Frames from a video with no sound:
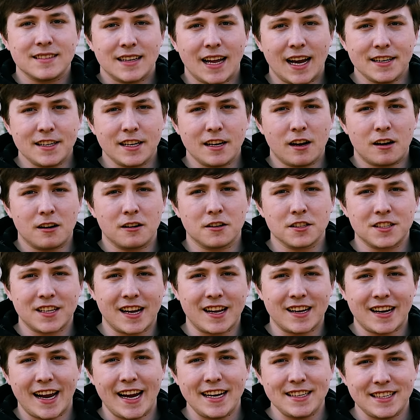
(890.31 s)

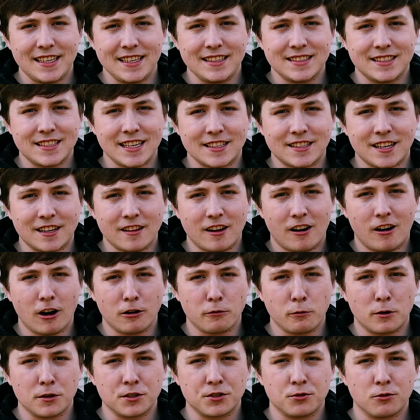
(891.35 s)
$90.18 at the
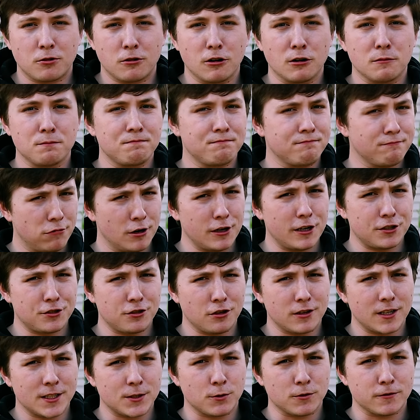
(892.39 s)
hardware store. Pretty
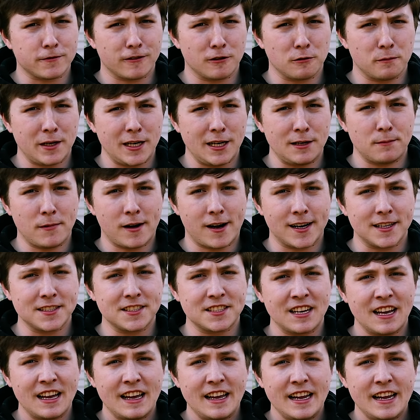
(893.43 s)
sure this was for peat moss.